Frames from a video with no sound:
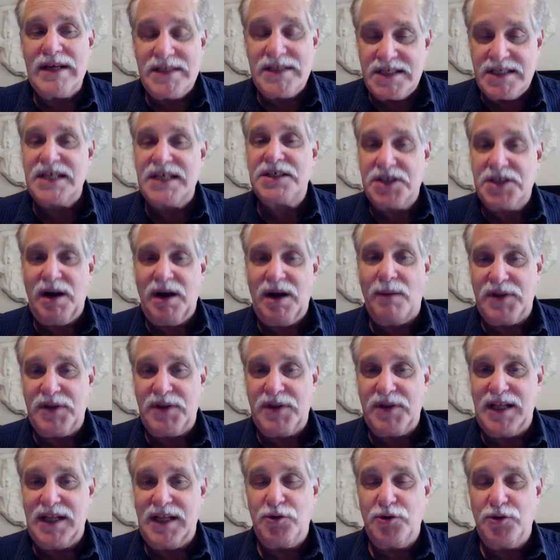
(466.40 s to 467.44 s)
is this
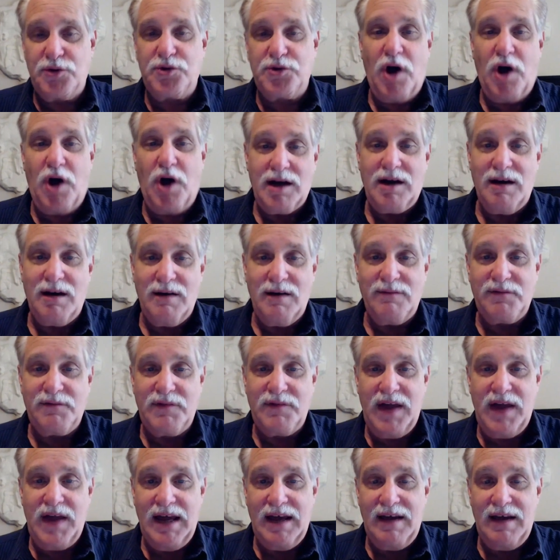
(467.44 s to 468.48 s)
something that you thought
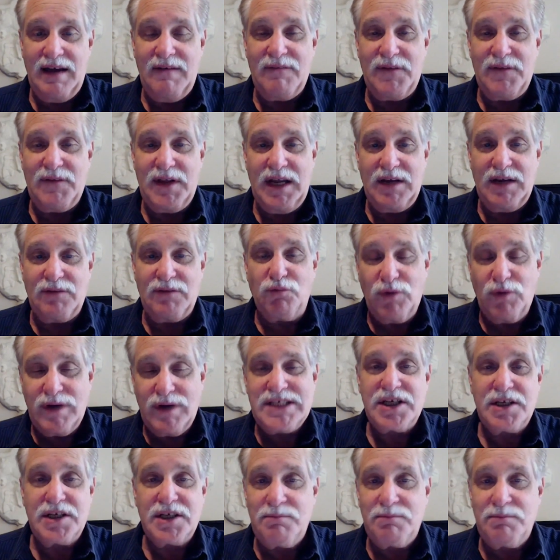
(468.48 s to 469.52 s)
of in
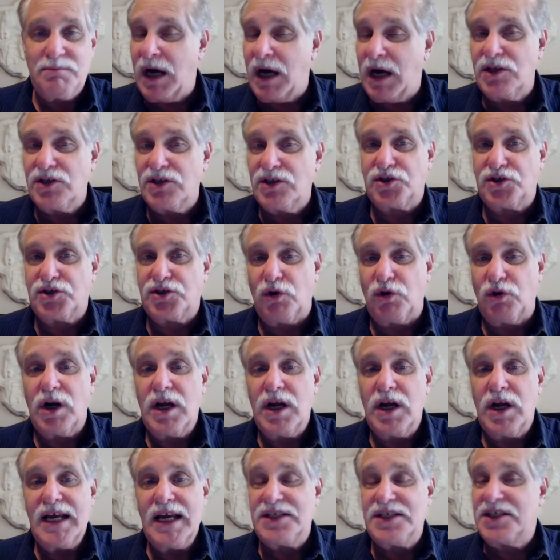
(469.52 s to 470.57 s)
recent months,
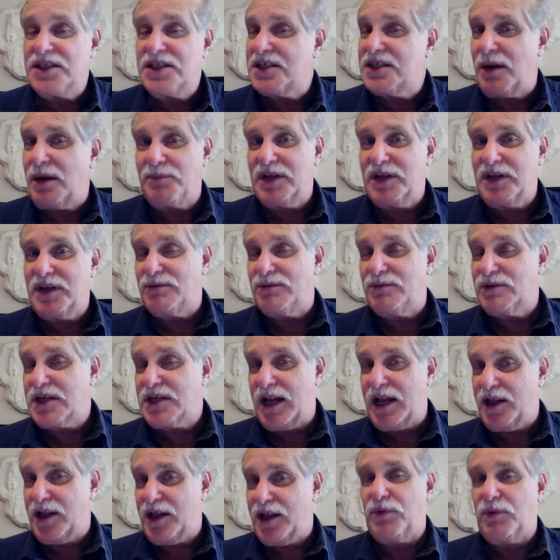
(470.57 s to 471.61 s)
or is this something that was
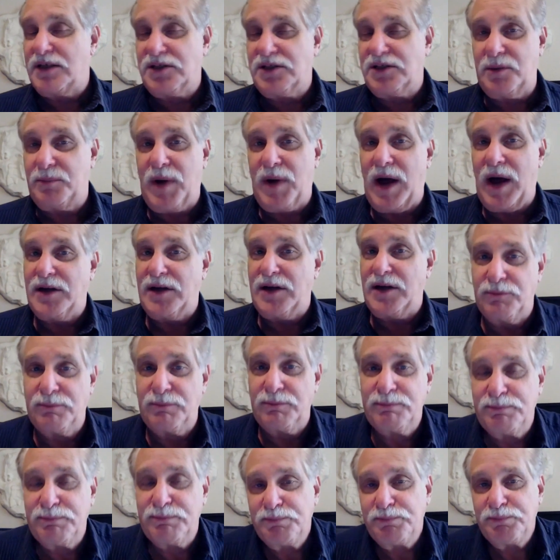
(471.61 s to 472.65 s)
kind of thrust upon
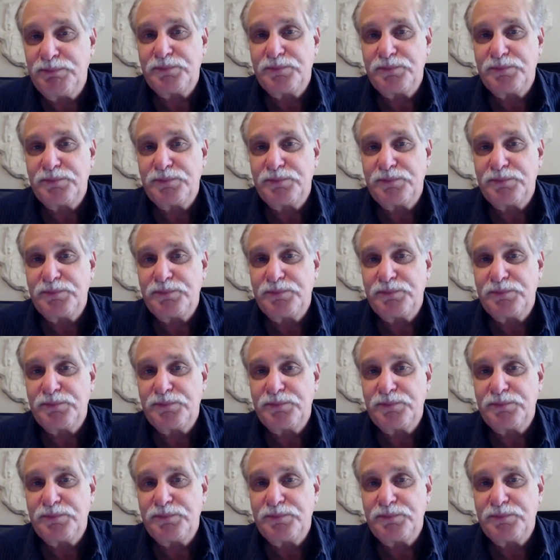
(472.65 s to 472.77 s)
you?